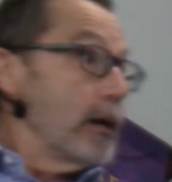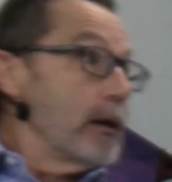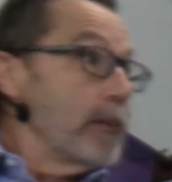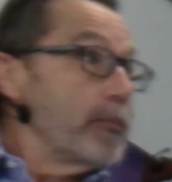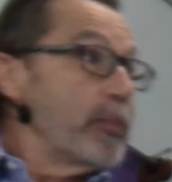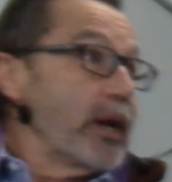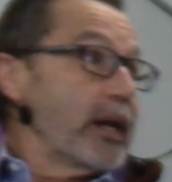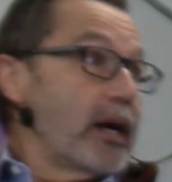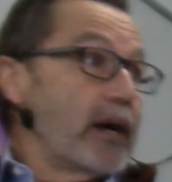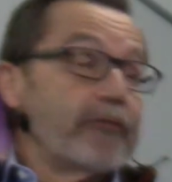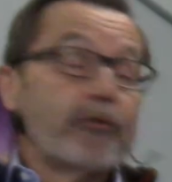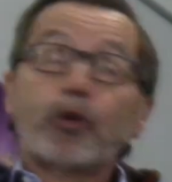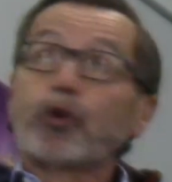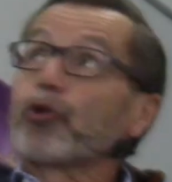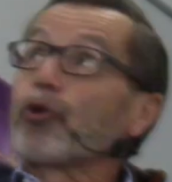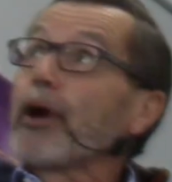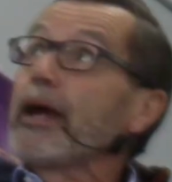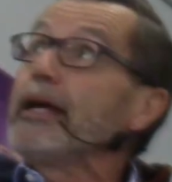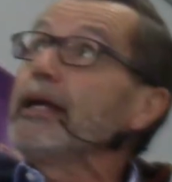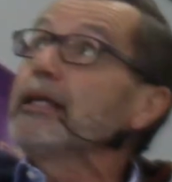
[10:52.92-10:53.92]
But of
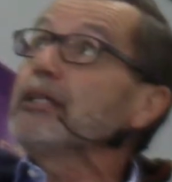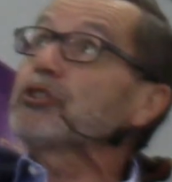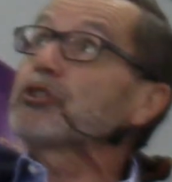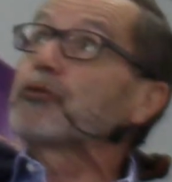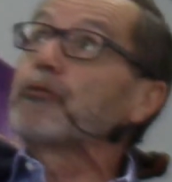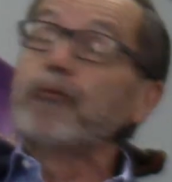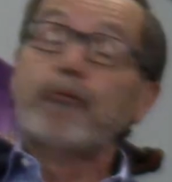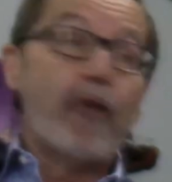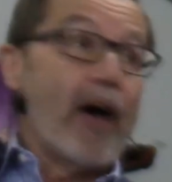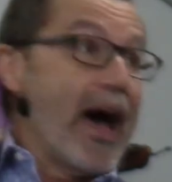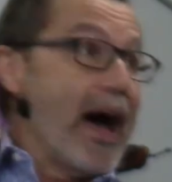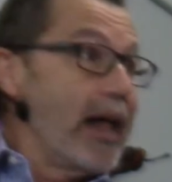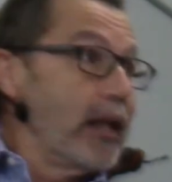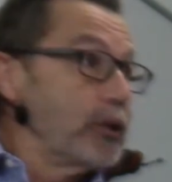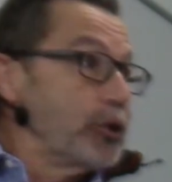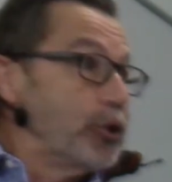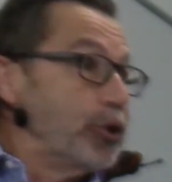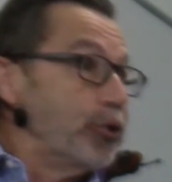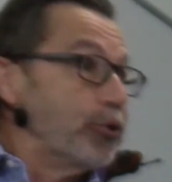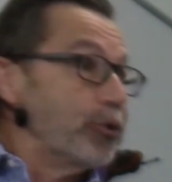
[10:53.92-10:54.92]
greatest
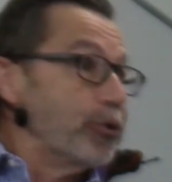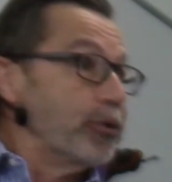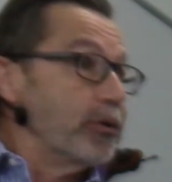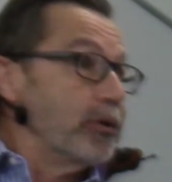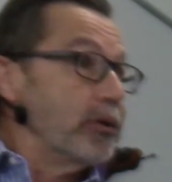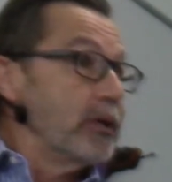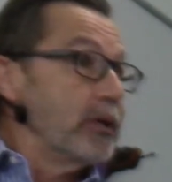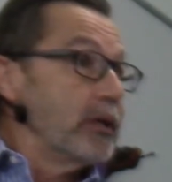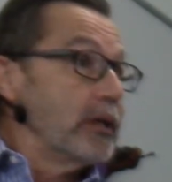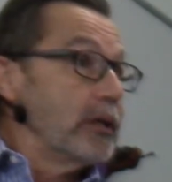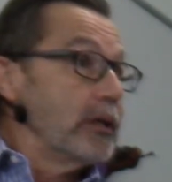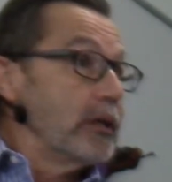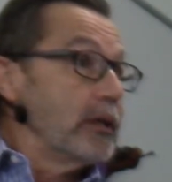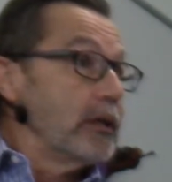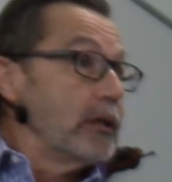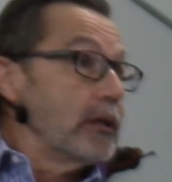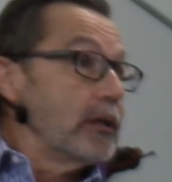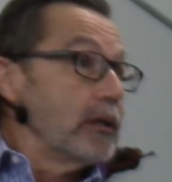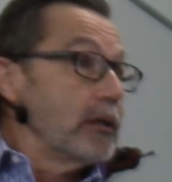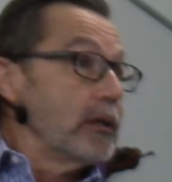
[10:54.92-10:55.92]
value
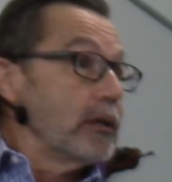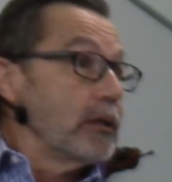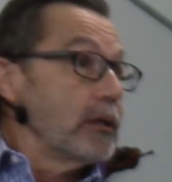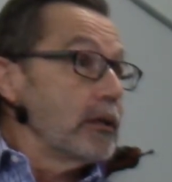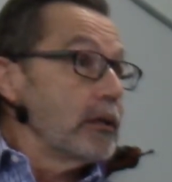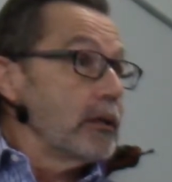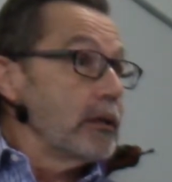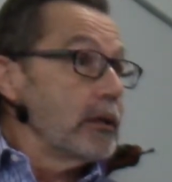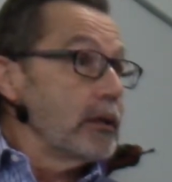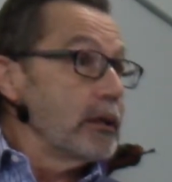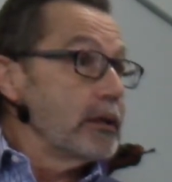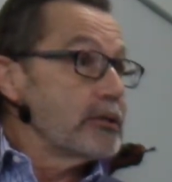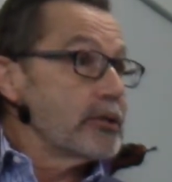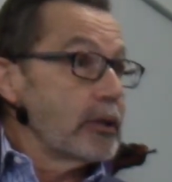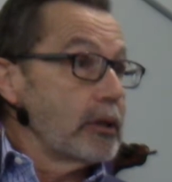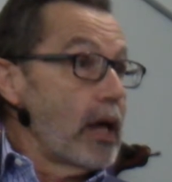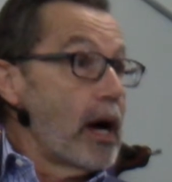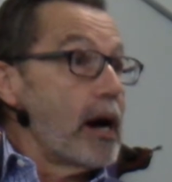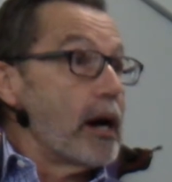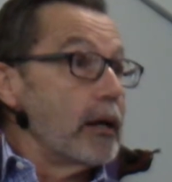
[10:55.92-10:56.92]
is
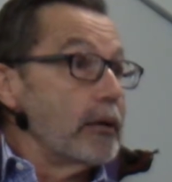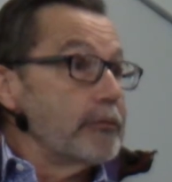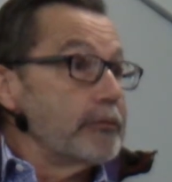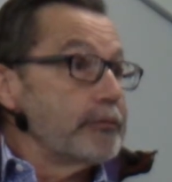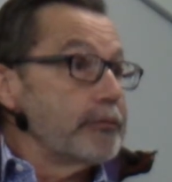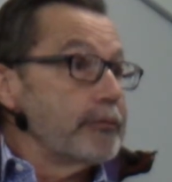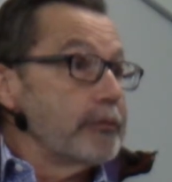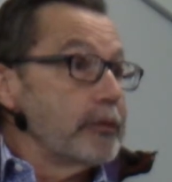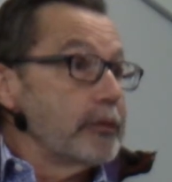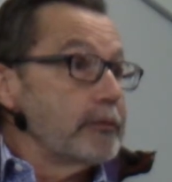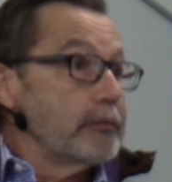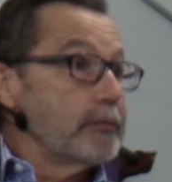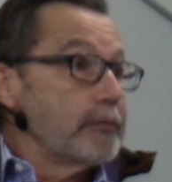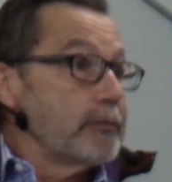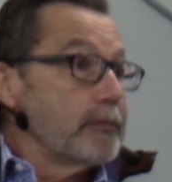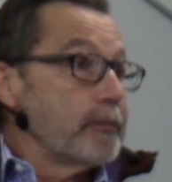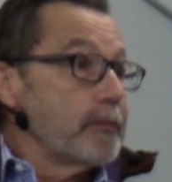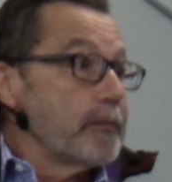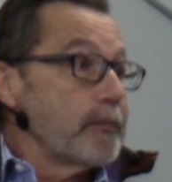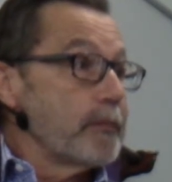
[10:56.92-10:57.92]
love.
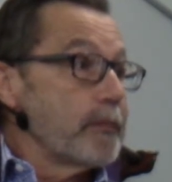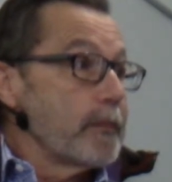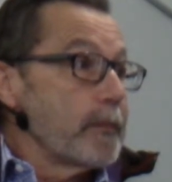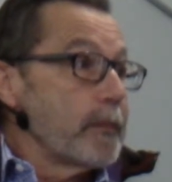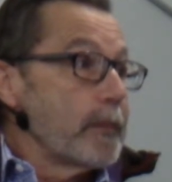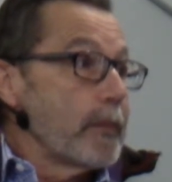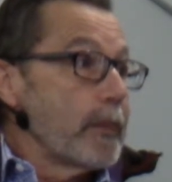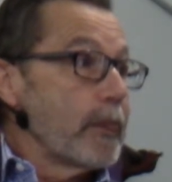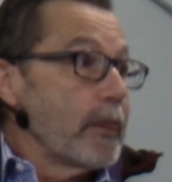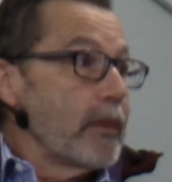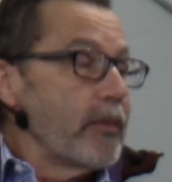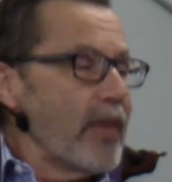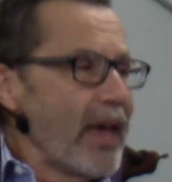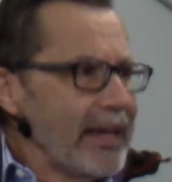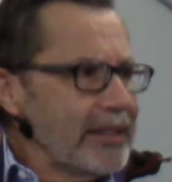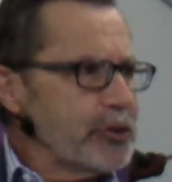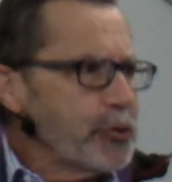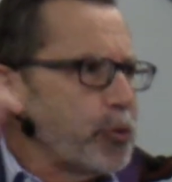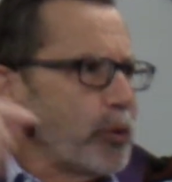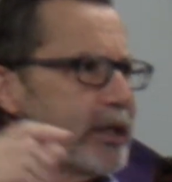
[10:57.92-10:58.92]

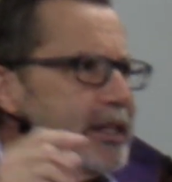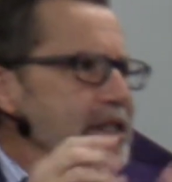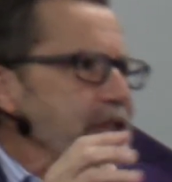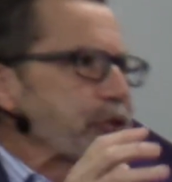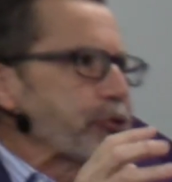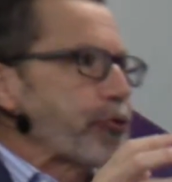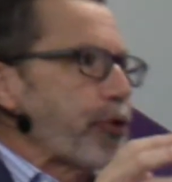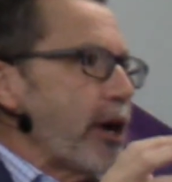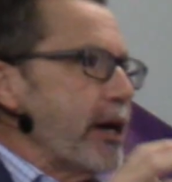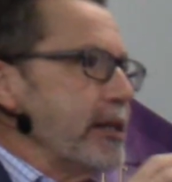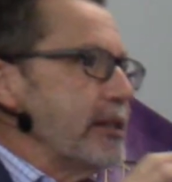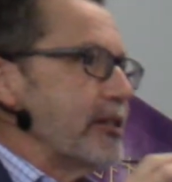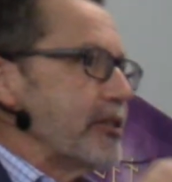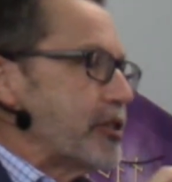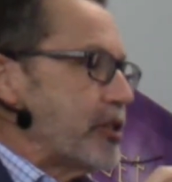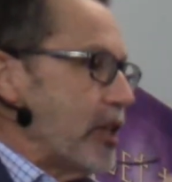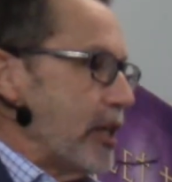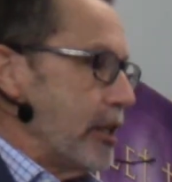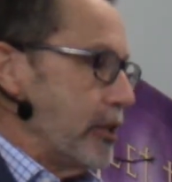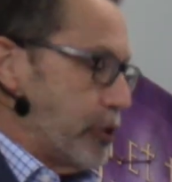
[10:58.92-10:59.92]
That's what he's trying
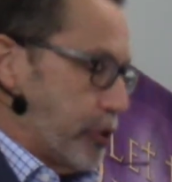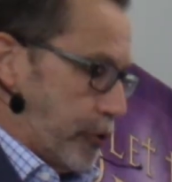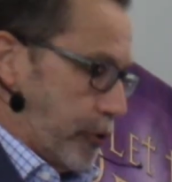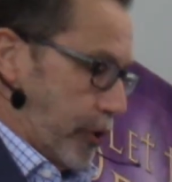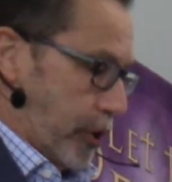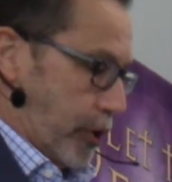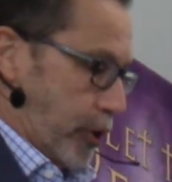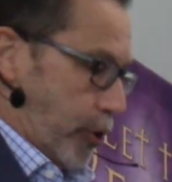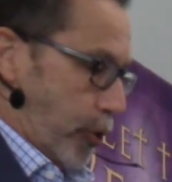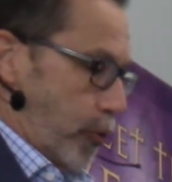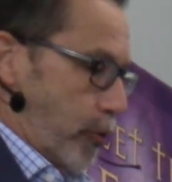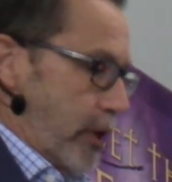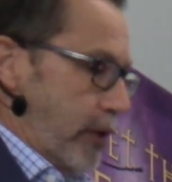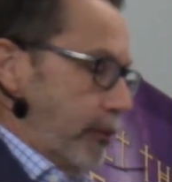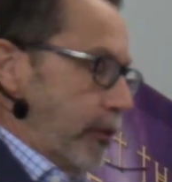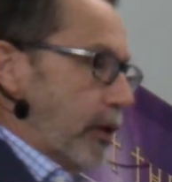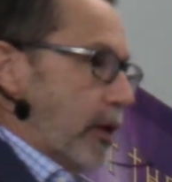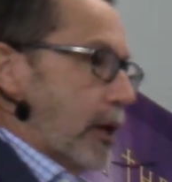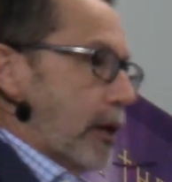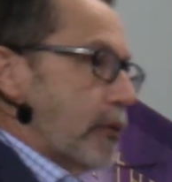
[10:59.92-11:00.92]
to teach the
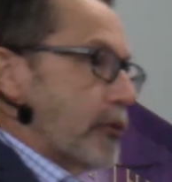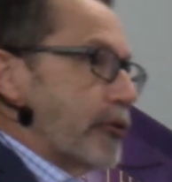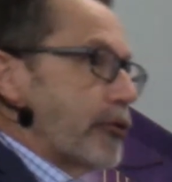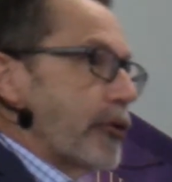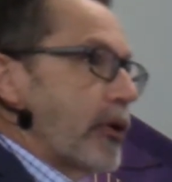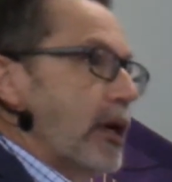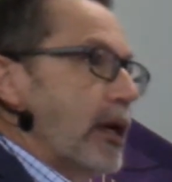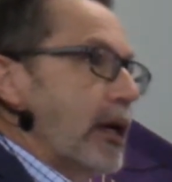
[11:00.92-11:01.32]
Corinthians.